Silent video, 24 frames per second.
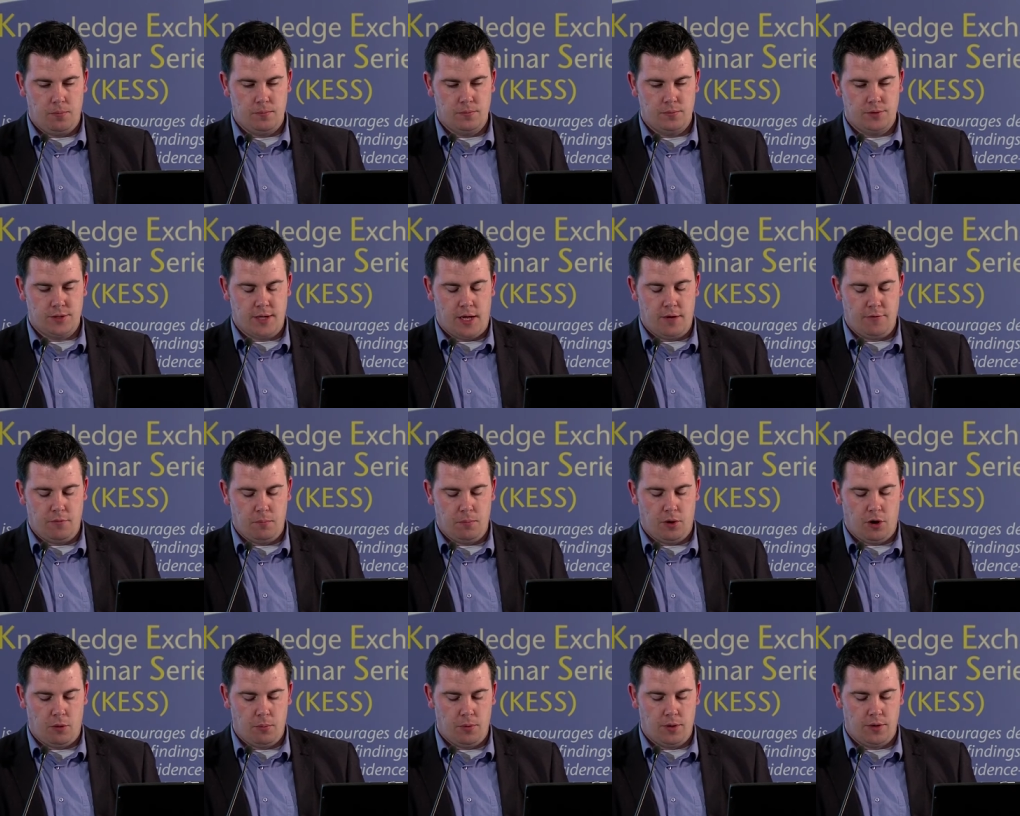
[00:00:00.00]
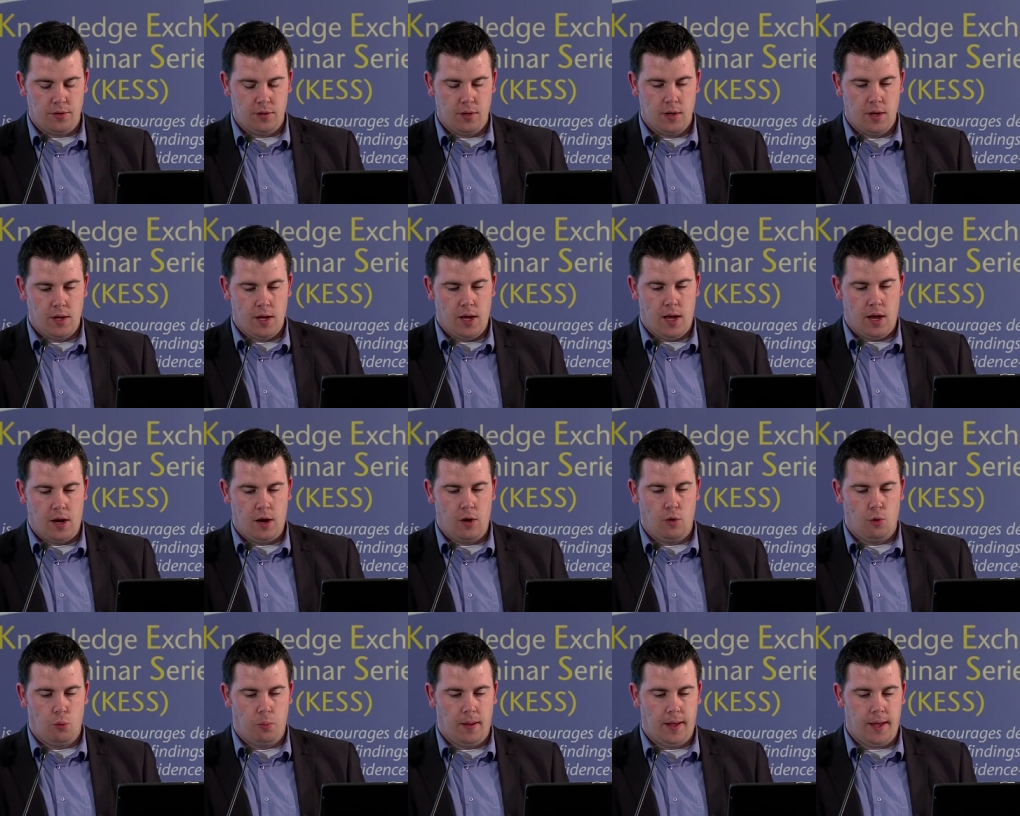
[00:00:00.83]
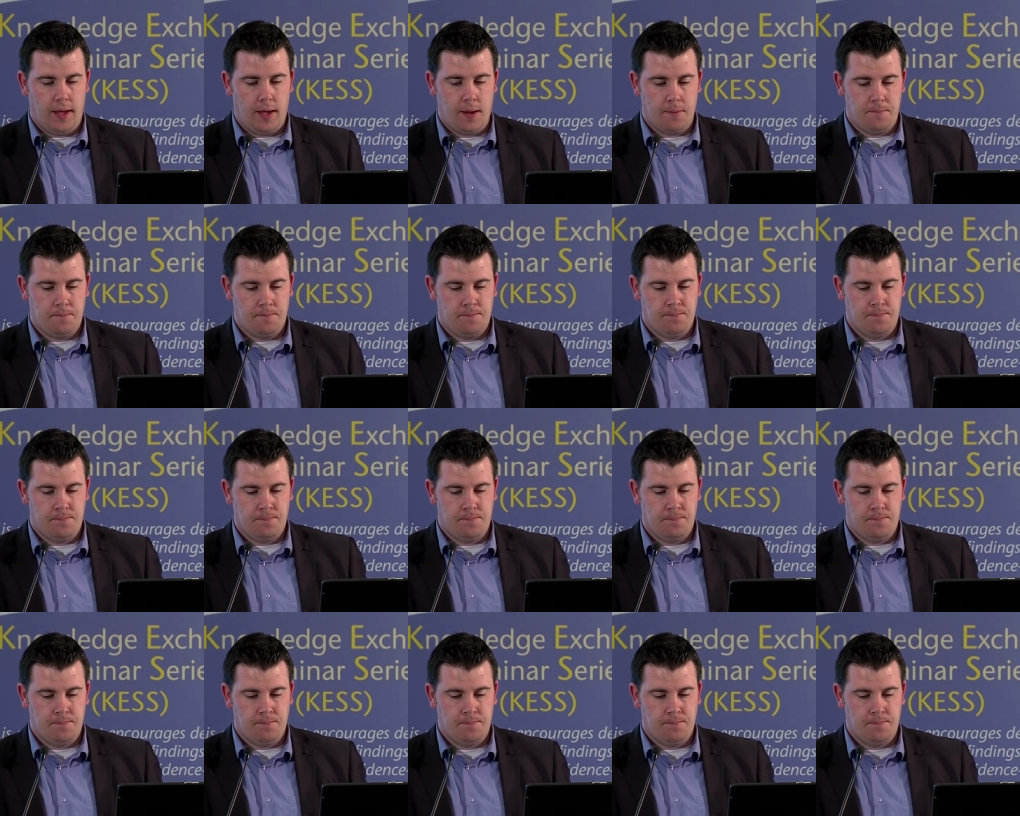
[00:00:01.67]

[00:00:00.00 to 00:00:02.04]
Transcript: self employment and low pay.